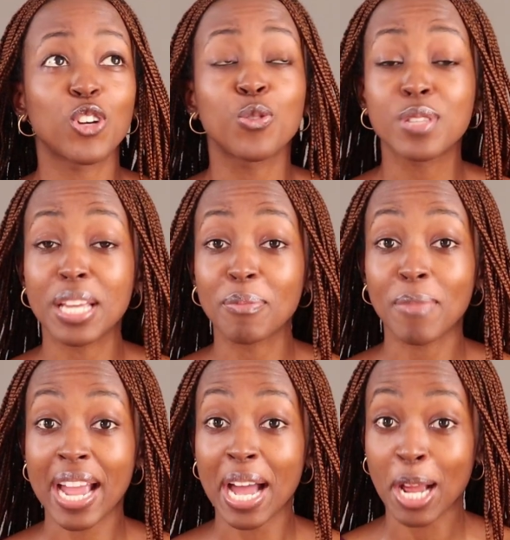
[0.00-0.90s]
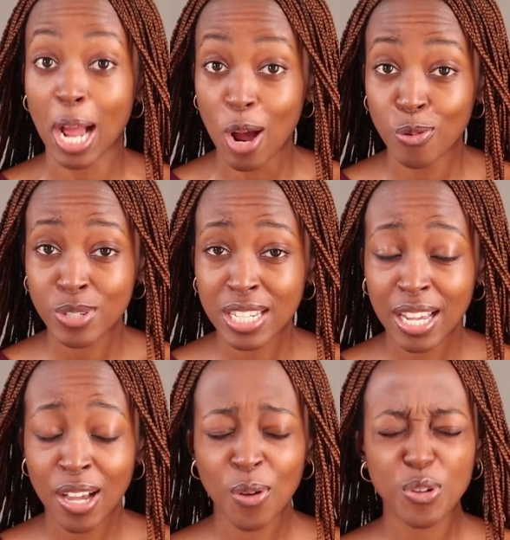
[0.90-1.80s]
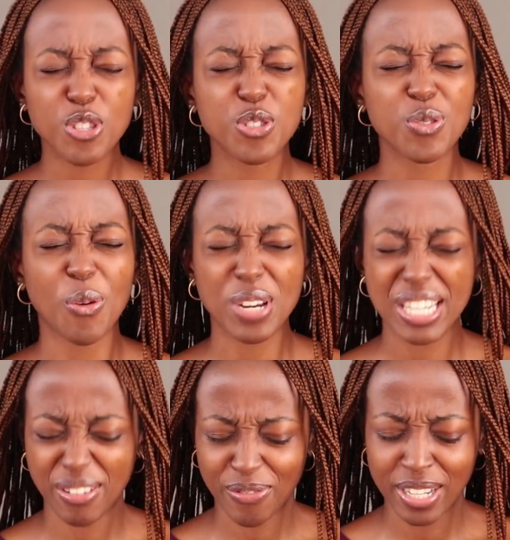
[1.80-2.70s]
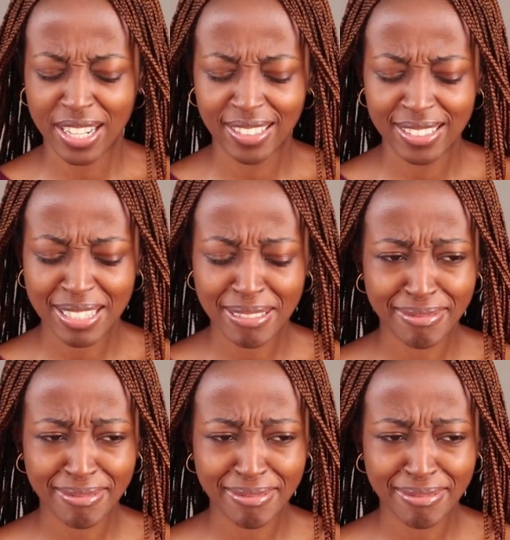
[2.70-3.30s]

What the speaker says: Losing my account, so difficult.